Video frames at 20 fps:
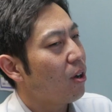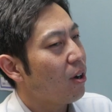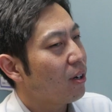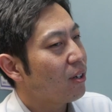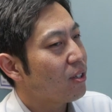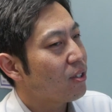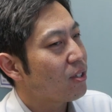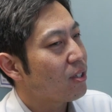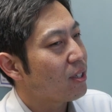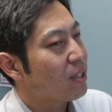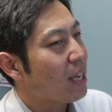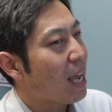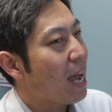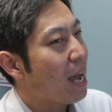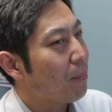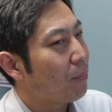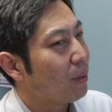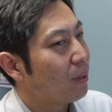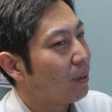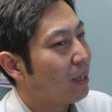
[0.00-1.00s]

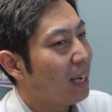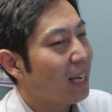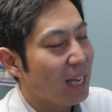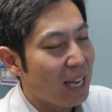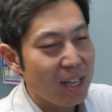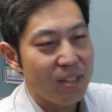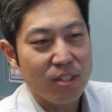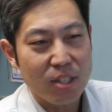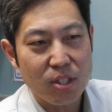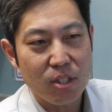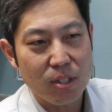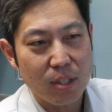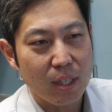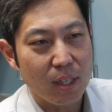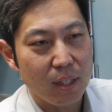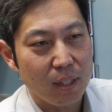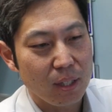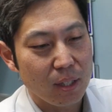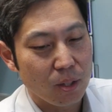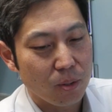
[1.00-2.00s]
innovation, research,
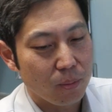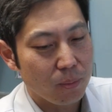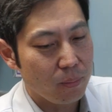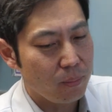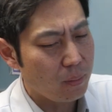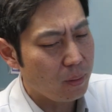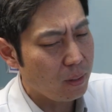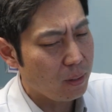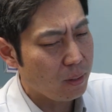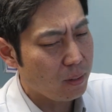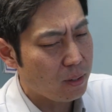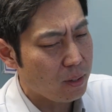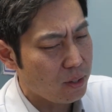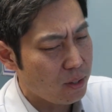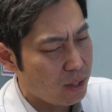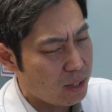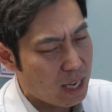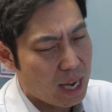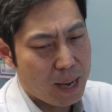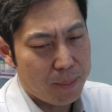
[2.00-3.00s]
technology,
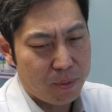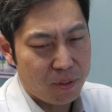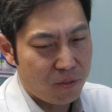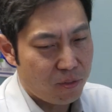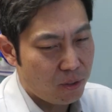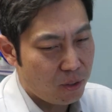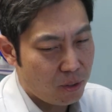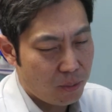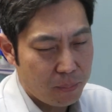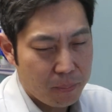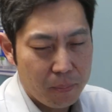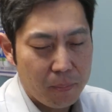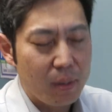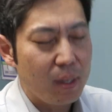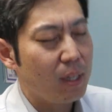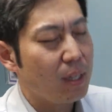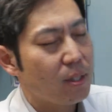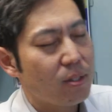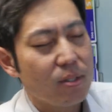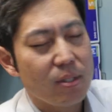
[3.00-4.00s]
meeting the
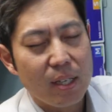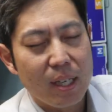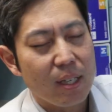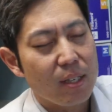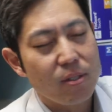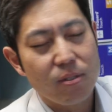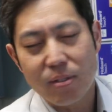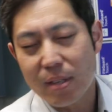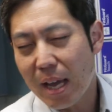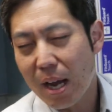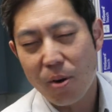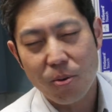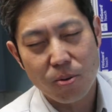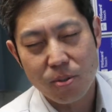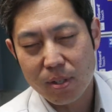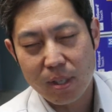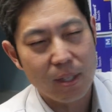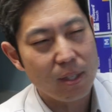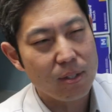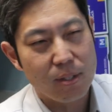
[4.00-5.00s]
patients where they're
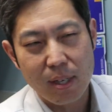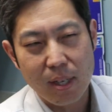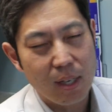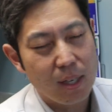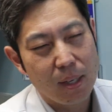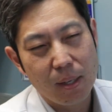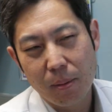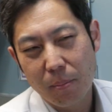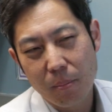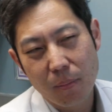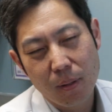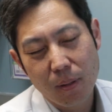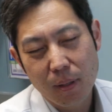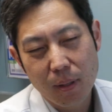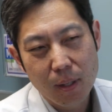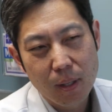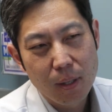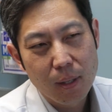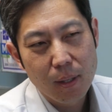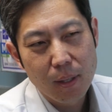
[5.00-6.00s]
at, uh,
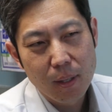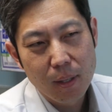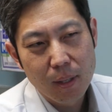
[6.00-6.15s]
whatever and